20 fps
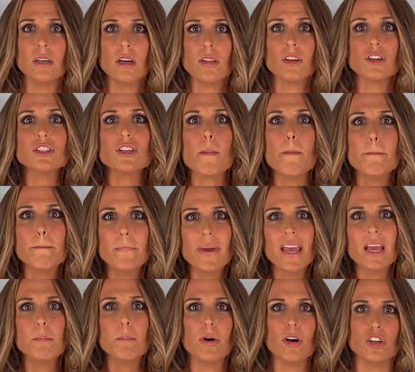There's a
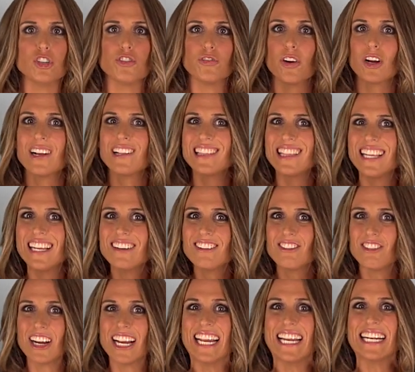big push for
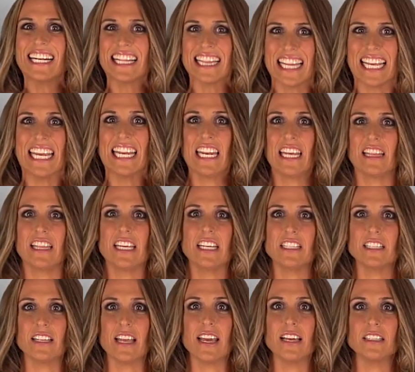green cleaning
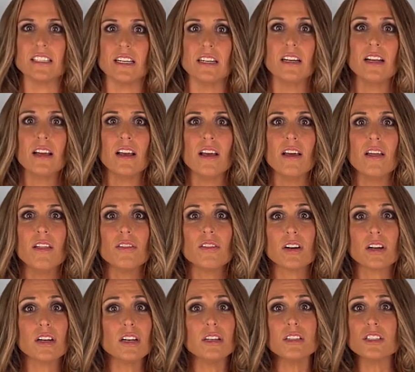these days, and
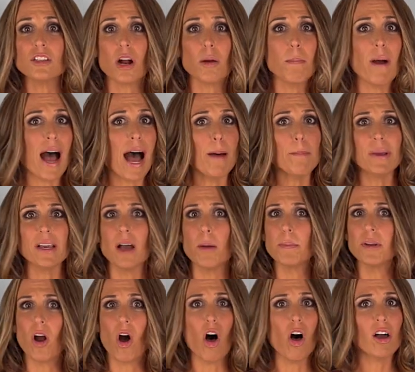they're going to start popping up
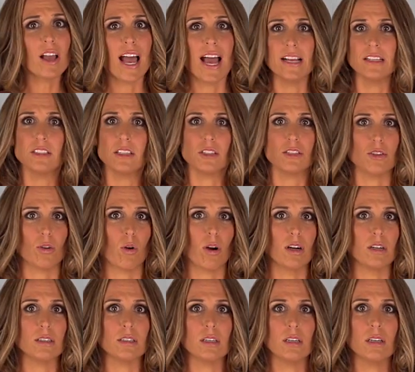in all kinds of
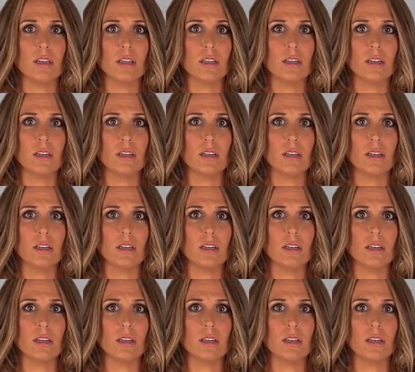stores.